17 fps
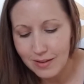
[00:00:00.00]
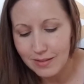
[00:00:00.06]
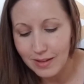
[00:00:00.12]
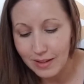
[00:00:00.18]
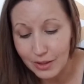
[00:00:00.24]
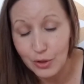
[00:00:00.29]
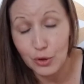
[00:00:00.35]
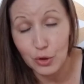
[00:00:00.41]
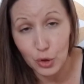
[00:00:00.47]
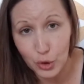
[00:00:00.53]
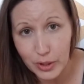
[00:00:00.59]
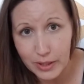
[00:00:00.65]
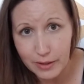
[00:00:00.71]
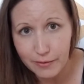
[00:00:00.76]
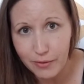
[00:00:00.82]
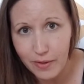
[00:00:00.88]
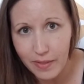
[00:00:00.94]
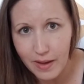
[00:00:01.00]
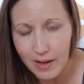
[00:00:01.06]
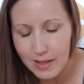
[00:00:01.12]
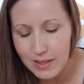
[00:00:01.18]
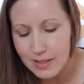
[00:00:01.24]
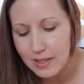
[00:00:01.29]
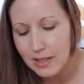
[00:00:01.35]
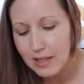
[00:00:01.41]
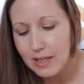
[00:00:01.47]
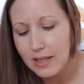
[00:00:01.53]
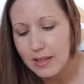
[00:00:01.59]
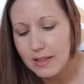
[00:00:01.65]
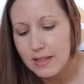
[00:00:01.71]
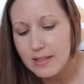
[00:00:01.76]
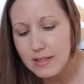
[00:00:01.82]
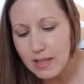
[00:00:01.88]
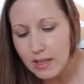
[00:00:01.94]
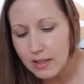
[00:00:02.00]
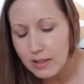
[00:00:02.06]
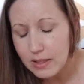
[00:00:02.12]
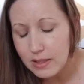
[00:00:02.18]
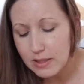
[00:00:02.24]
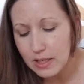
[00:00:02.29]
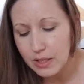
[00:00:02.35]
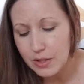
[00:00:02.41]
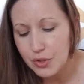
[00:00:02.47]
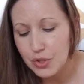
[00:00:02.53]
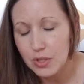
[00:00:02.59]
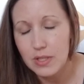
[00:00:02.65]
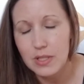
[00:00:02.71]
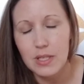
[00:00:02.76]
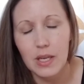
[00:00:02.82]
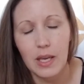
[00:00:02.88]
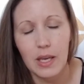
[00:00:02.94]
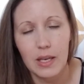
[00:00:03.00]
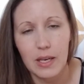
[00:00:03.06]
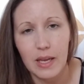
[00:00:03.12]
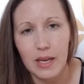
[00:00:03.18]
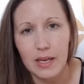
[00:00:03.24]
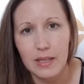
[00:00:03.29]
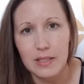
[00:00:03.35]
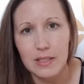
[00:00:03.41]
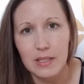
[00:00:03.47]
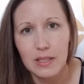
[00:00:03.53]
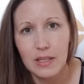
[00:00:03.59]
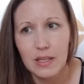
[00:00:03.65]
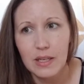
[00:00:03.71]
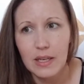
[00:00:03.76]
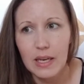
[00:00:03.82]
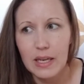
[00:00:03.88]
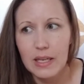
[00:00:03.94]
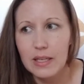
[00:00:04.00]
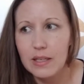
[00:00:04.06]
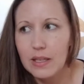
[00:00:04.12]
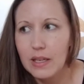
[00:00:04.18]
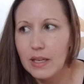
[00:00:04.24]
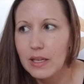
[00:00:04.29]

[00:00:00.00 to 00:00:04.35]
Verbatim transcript: like you're looking for that, set an intention to connect and